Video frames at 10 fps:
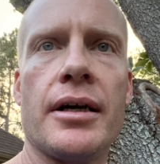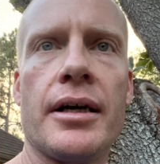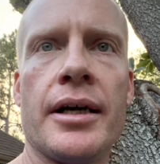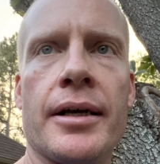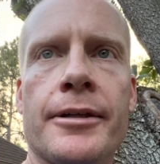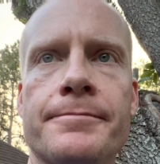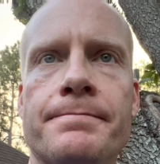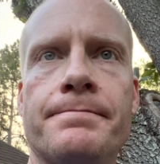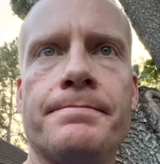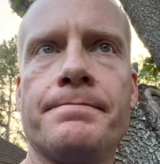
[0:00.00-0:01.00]
And
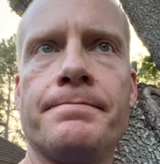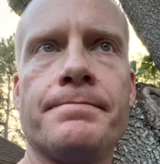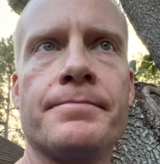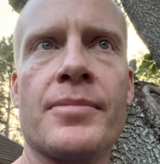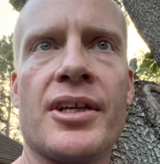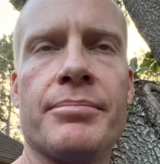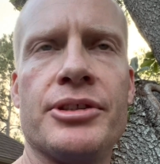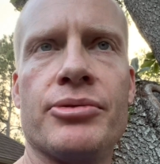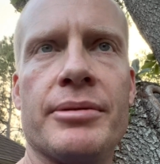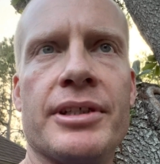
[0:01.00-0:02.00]

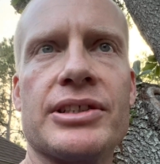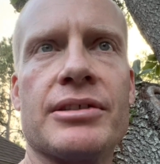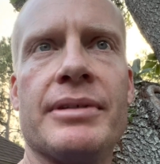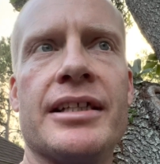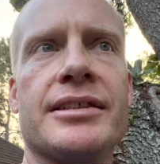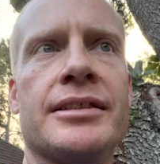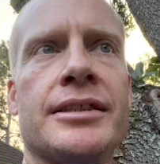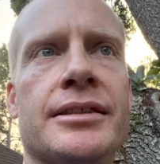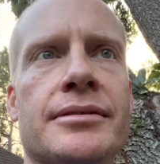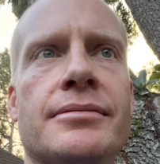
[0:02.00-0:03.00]
between mixing her
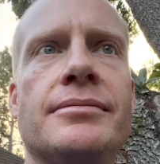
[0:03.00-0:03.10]
medicine